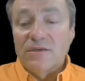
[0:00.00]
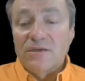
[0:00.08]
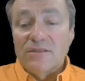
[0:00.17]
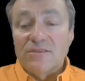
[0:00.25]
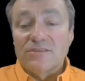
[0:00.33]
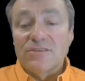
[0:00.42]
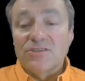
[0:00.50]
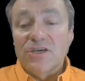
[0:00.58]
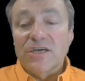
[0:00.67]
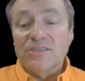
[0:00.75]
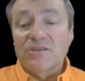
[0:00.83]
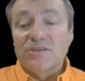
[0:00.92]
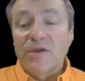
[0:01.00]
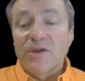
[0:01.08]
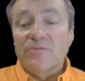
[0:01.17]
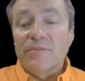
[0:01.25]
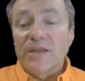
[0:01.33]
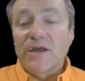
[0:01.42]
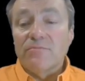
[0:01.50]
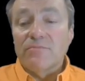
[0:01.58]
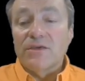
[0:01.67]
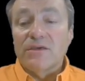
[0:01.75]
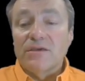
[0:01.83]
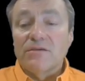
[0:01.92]
This injection may or may not
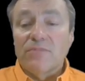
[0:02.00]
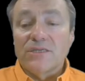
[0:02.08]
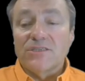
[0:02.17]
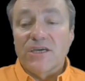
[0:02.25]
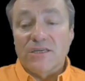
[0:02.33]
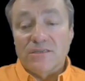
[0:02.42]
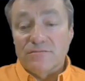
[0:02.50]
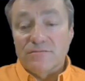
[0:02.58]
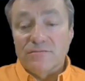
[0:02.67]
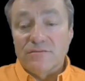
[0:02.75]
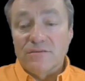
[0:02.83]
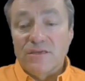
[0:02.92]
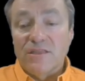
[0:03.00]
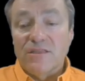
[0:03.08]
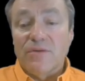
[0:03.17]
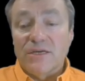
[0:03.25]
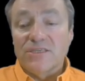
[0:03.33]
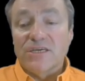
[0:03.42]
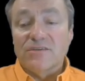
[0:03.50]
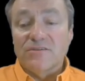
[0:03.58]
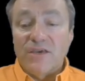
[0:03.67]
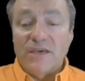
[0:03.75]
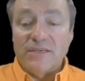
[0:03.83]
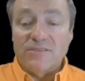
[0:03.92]
be bijective. In the
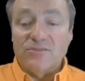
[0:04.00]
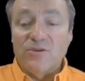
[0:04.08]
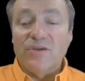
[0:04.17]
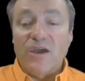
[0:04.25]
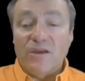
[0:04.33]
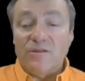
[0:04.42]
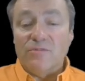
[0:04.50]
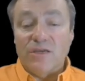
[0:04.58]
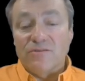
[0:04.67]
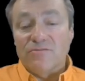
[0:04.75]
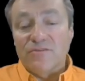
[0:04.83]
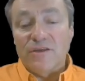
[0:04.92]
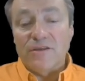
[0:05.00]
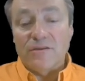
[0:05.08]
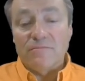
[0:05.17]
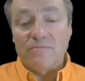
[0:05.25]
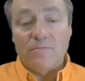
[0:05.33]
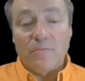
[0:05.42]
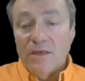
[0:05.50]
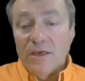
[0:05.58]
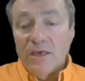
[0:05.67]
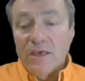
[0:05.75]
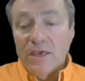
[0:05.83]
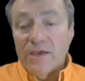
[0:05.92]
bijective case, you have countably infinite.
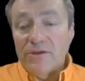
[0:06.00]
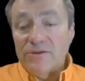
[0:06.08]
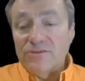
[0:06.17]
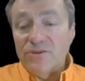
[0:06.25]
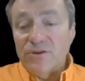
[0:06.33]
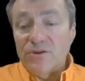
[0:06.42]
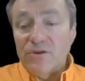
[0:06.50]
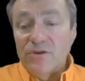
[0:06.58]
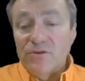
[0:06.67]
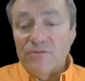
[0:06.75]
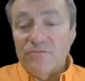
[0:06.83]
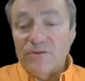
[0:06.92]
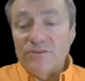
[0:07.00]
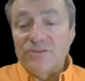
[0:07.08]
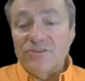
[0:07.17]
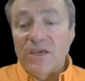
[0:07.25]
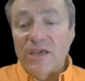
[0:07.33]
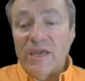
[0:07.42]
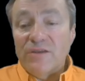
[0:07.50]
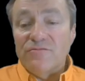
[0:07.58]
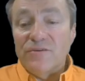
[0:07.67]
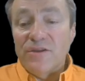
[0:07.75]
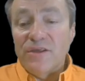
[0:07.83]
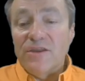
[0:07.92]
Here's your first
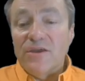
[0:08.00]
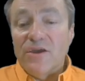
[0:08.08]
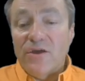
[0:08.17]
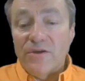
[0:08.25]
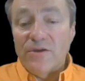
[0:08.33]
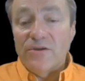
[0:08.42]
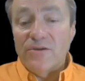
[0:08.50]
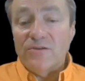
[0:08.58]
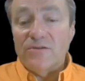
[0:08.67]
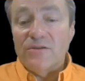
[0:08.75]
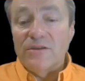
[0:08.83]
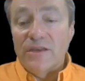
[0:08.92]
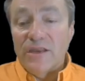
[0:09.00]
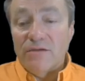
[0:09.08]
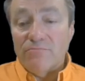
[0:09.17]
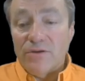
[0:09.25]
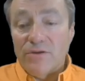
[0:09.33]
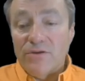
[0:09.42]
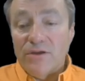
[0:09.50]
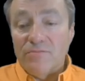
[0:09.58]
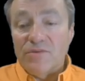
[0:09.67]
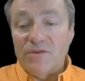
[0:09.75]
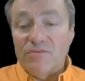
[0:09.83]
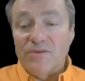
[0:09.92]
infinite cardinal number.
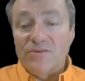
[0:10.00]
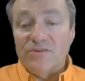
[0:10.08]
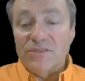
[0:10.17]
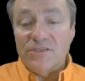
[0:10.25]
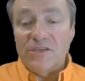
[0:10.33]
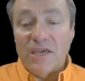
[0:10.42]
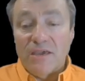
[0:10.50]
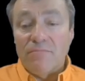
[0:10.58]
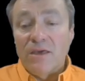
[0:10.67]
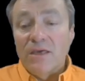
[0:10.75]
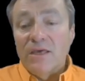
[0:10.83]
I'm giving you its name.